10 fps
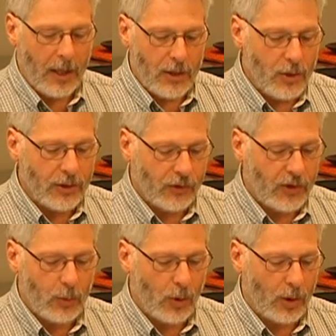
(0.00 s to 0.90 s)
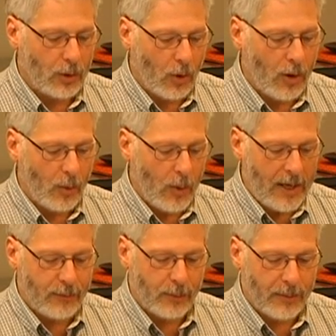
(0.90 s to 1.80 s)
You can see we're a long
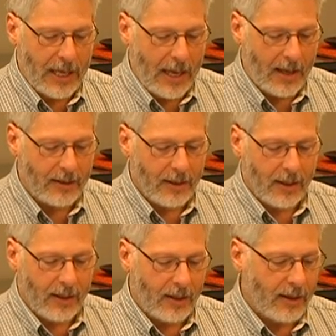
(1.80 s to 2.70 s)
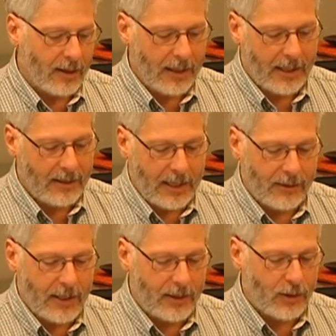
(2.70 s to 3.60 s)
way from that,
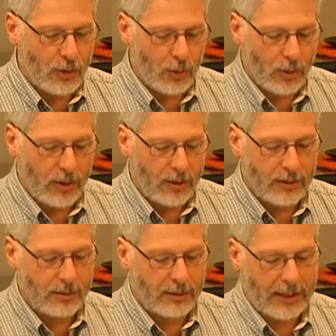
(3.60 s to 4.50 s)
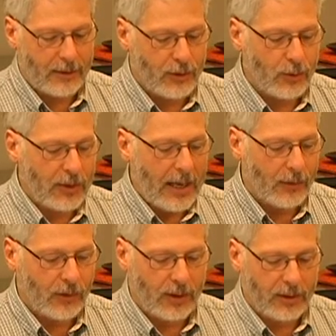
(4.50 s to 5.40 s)
and that you're in
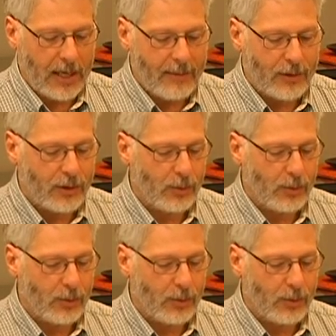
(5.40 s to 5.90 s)
2011.